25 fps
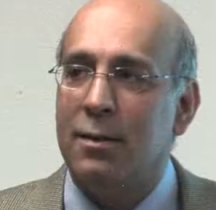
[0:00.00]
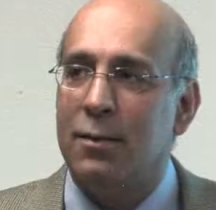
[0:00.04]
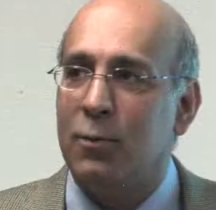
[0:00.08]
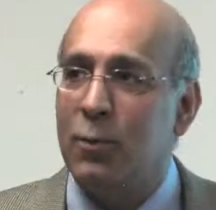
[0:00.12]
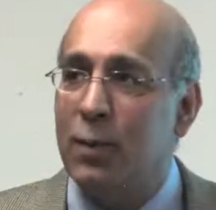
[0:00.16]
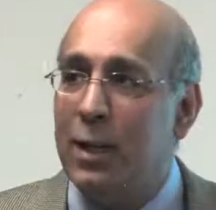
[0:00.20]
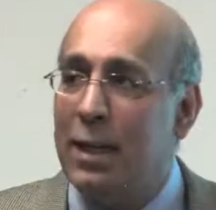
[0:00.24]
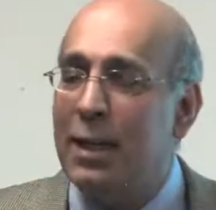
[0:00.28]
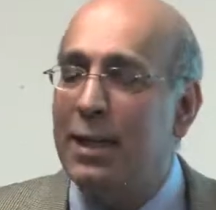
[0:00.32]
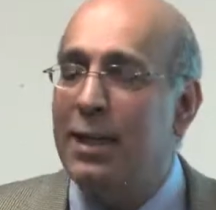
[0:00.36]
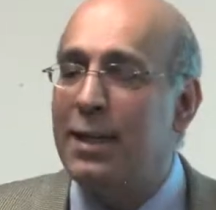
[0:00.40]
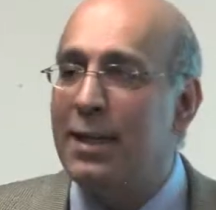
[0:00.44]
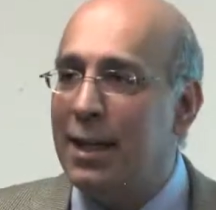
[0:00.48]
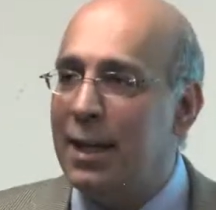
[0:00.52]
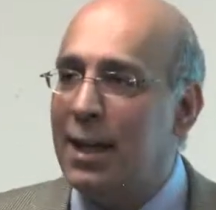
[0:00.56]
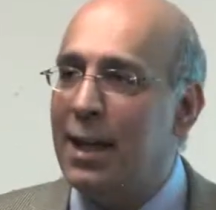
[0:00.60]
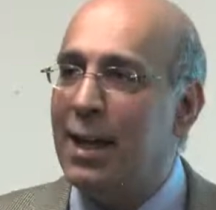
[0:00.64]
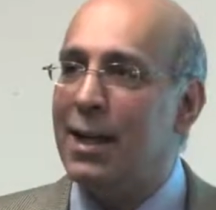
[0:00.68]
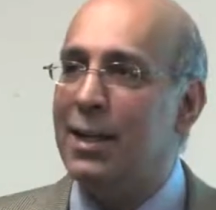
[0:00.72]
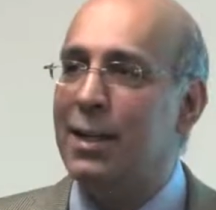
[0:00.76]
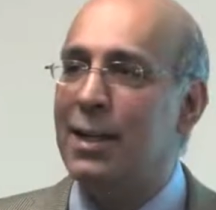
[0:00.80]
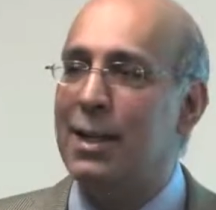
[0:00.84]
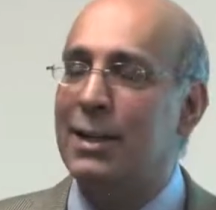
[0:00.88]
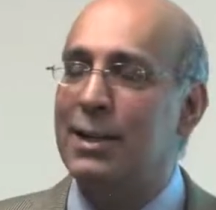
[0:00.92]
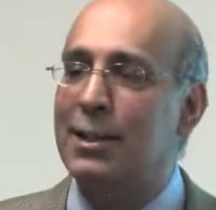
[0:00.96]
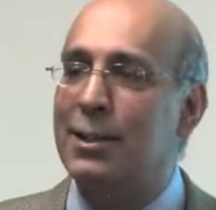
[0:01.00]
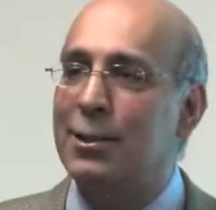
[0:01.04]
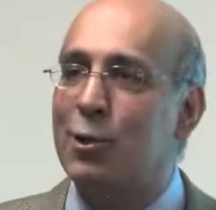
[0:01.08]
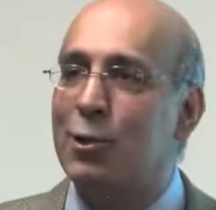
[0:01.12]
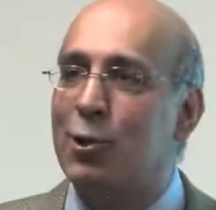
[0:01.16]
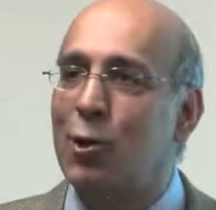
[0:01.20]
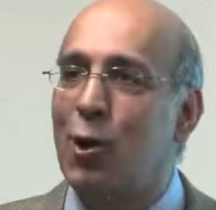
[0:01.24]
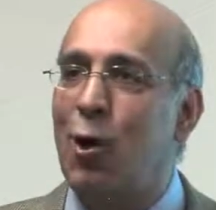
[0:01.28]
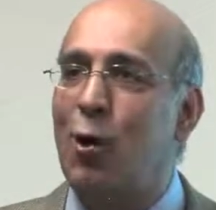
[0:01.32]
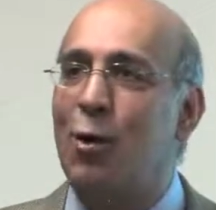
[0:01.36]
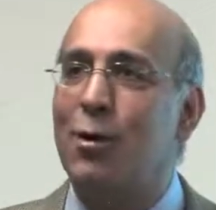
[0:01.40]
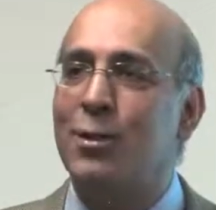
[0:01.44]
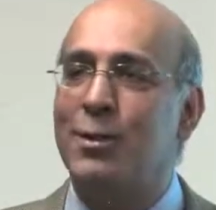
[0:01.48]
We did. It just
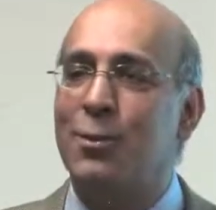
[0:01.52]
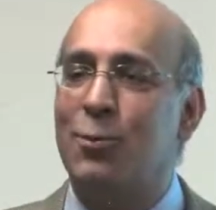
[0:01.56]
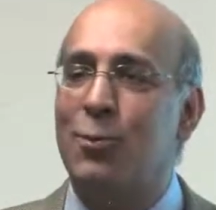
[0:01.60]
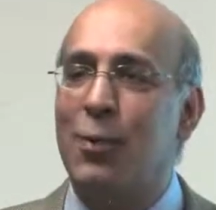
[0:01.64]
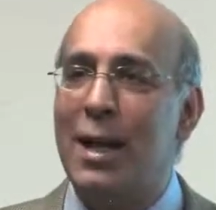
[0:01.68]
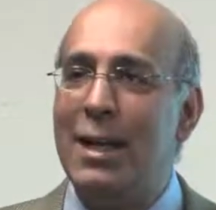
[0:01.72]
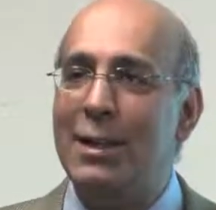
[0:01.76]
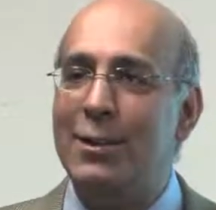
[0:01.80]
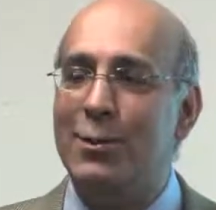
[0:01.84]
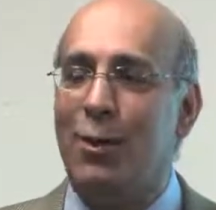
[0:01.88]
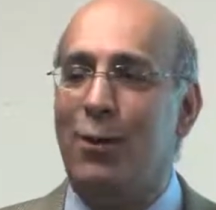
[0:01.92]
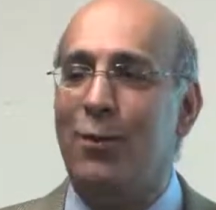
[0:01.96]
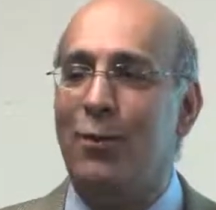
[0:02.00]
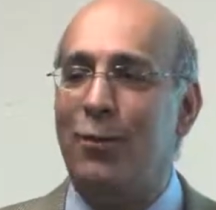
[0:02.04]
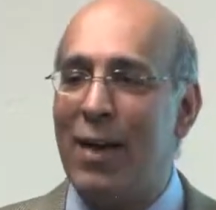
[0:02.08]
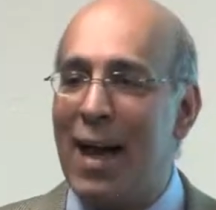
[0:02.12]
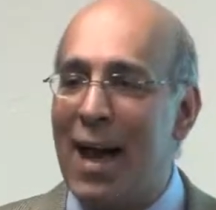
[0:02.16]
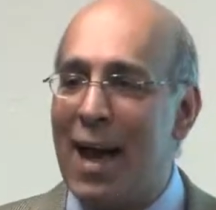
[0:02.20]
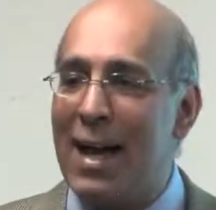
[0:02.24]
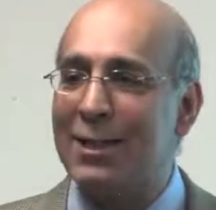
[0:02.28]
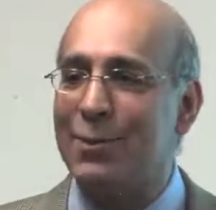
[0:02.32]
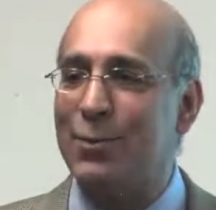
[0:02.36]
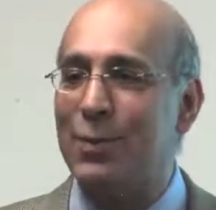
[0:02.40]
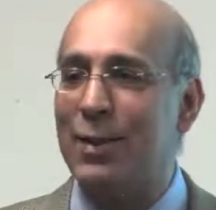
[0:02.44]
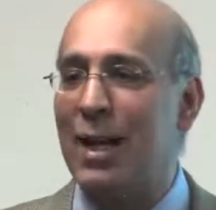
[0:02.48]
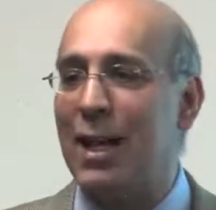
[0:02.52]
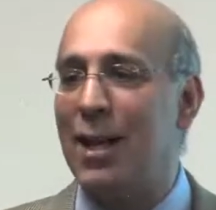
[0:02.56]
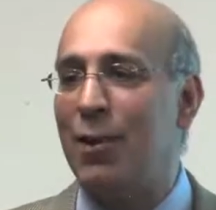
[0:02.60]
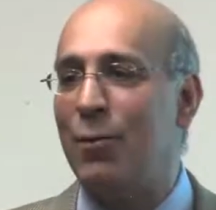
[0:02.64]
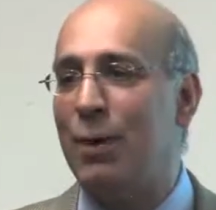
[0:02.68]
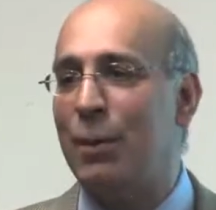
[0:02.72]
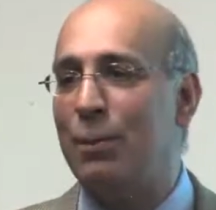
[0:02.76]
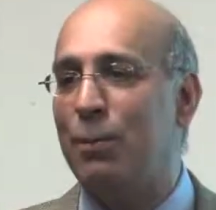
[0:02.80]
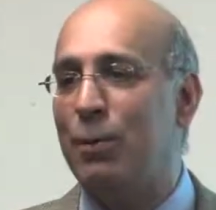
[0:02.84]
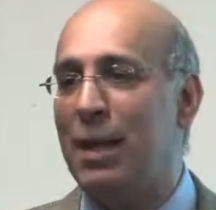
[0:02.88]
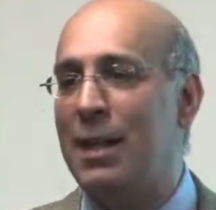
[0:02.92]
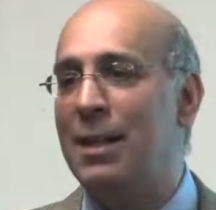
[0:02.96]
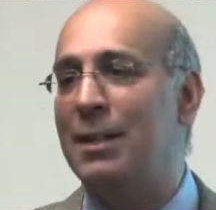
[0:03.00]
goes away so fast. We got to
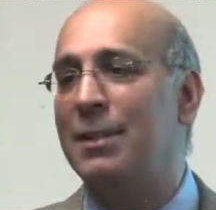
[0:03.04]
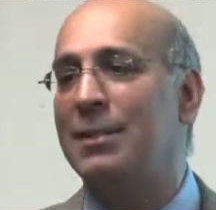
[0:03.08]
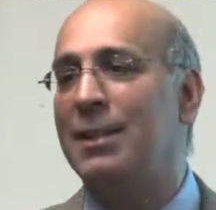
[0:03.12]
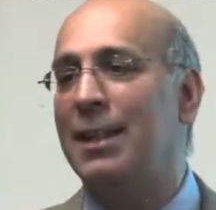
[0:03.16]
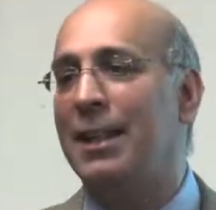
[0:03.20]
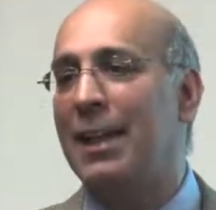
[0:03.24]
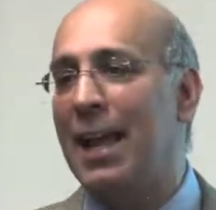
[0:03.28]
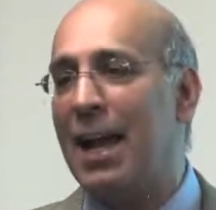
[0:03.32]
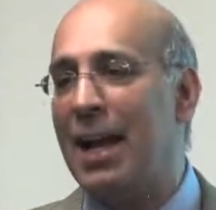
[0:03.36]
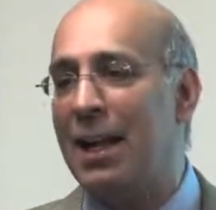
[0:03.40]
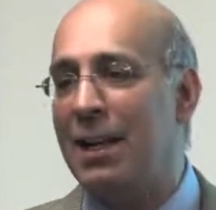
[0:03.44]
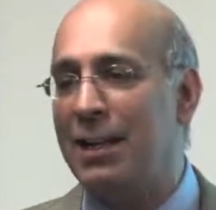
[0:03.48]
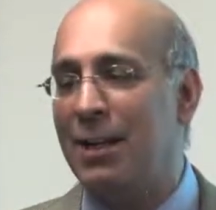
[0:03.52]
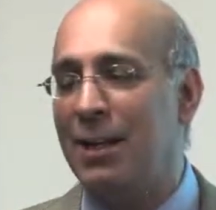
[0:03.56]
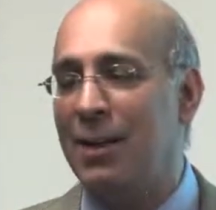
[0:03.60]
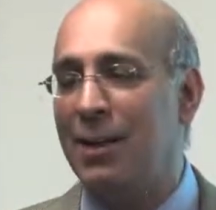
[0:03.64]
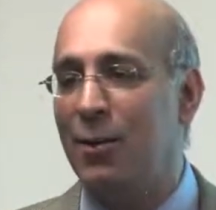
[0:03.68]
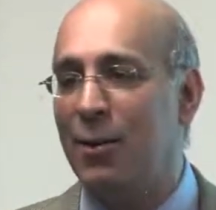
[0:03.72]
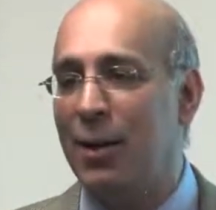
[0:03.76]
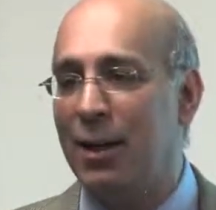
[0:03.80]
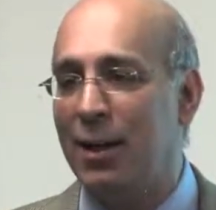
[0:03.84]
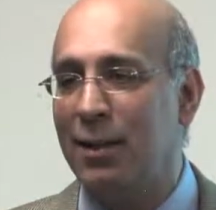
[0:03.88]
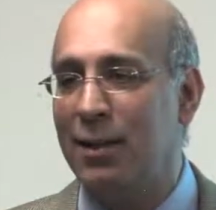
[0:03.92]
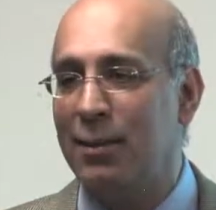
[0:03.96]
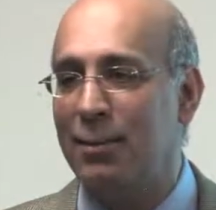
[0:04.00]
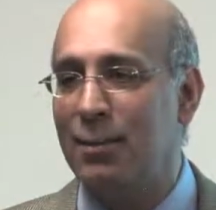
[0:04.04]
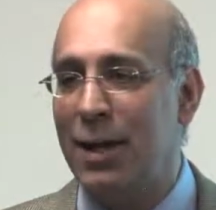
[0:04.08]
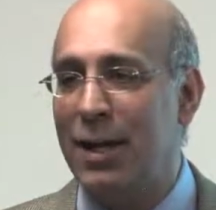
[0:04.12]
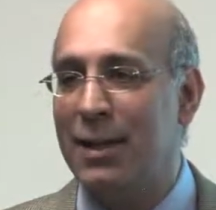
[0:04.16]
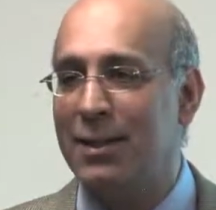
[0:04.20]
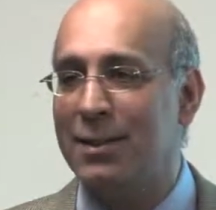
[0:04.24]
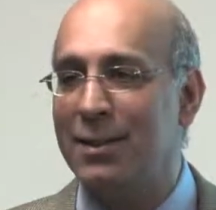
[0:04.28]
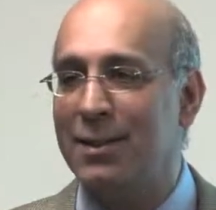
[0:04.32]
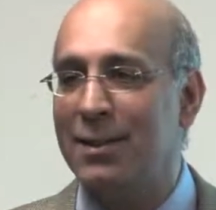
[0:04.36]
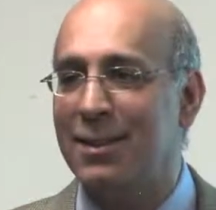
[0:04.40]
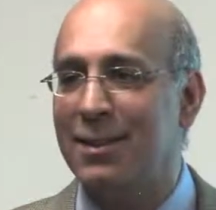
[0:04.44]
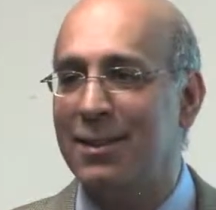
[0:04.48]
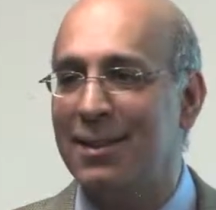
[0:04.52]
replenish the candy on a regular oh,
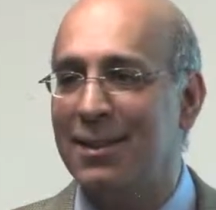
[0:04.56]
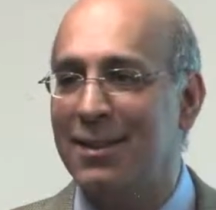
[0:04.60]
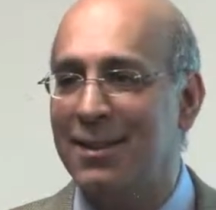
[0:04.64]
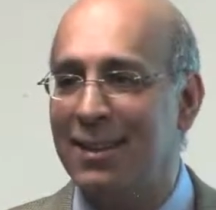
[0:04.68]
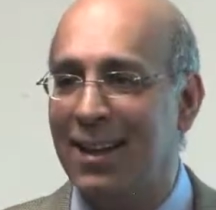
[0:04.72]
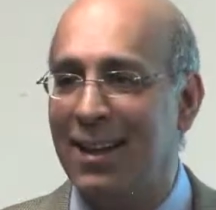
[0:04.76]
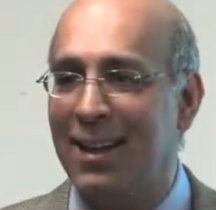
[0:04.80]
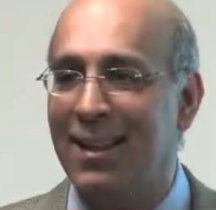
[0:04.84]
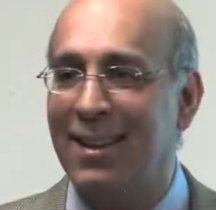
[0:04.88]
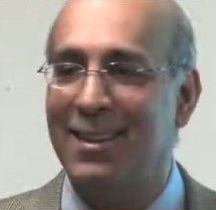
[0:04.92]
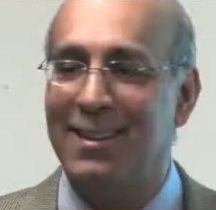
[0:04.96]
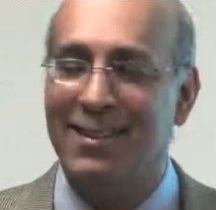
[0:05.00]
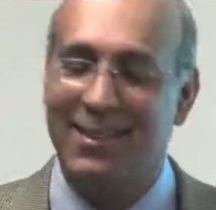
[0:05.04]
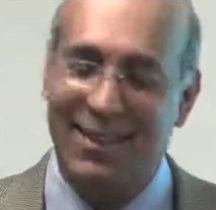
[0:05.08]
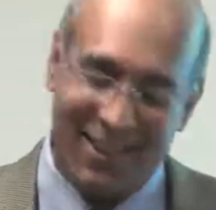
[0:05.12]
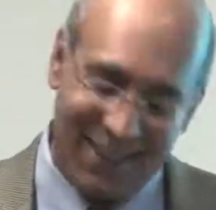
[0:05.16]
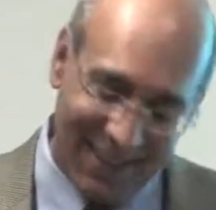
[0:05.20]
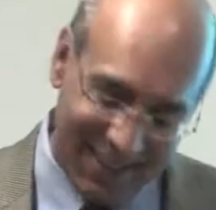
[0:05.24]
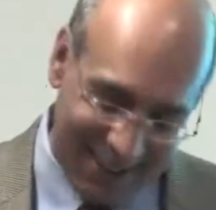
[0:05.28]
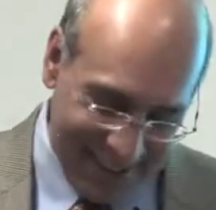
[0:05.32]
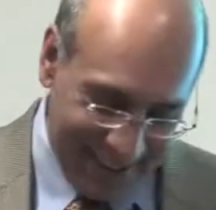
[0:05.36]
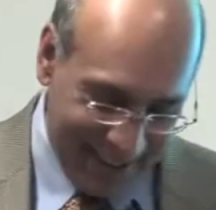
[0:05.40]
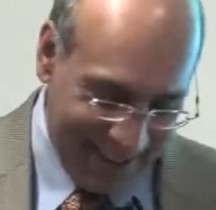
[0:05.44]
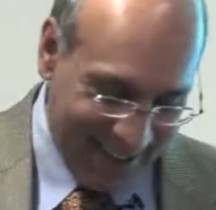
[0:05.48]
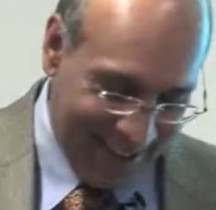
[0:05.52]
basis. Yeah, okay.